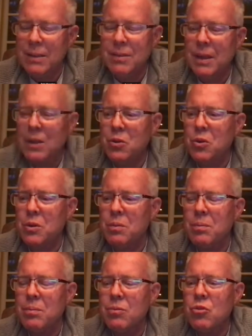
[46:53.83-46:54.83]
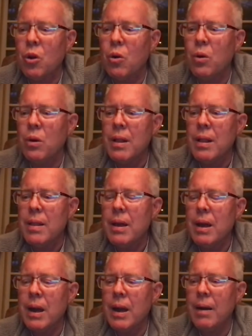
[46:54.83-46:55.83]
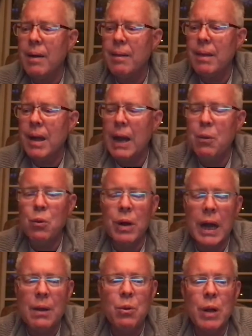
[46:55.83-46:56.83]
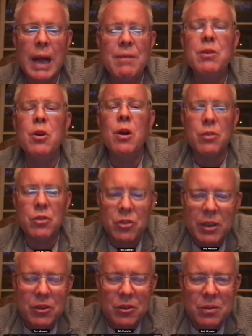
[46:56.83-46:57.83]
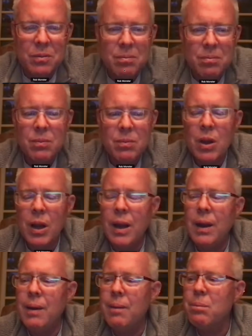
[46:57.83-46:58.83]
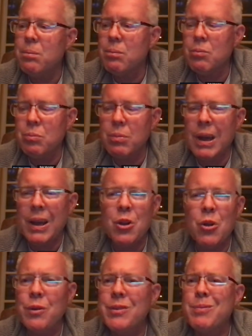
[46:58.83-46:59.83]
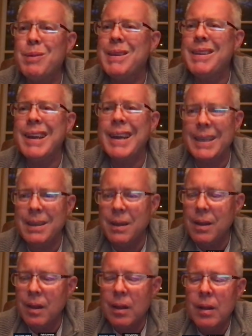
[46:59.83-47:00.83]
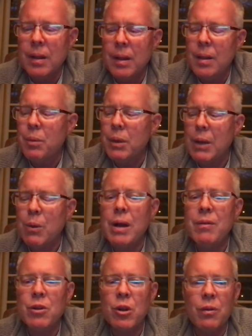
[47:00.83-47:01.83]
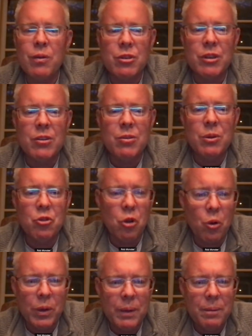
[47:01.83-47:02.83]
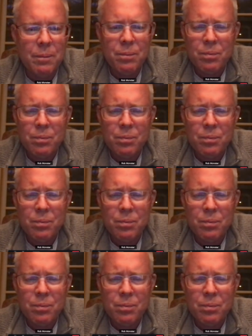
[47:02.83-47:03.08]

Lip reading: That's not good. So I will have a conversation. I don't know if it'll be tonight, but I'll have a conversation with Joey.